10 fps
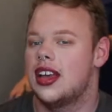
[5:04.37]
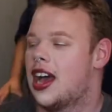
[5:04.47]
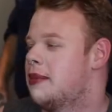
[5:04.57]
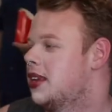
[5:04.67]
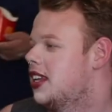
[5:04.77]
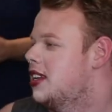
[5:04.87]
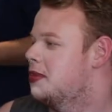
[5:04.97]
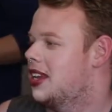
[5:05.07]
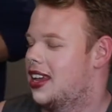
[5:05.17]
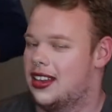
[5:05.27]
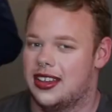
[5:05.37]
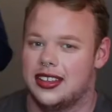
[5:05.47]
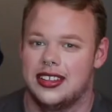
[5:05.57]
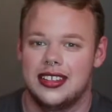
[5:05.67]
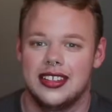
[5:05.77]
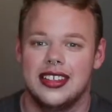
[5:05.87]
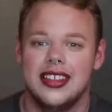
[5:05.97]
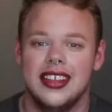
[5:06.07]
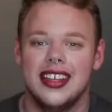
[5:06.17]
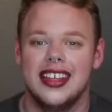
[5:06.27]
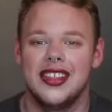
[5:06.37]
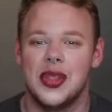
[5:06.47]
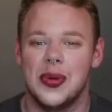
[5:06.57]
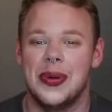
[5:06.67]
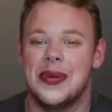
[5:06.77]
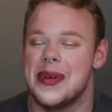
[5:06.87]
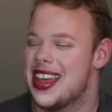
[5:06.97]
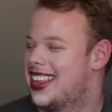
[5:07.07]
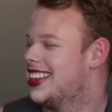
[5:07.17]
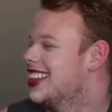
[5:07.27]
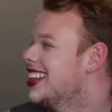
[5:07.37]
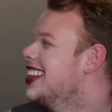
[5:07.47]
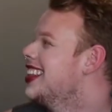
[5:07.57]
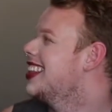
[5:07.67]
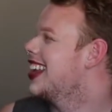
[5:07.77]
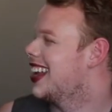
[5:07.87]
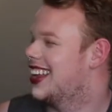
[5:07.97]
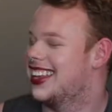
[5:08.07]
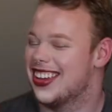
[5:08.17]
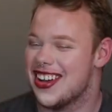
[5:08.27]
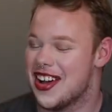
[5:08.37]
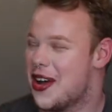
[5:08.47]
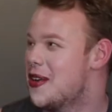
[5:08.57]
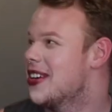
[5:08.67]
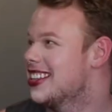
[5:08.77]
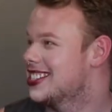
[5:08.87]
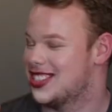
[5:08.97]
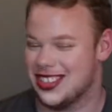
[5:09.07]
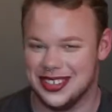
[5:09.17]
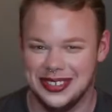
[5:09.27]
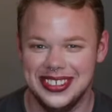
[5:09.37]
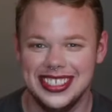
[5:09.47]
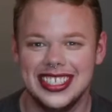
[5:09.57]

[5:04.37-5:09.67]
I'm gonna eat a banana the way that I always do.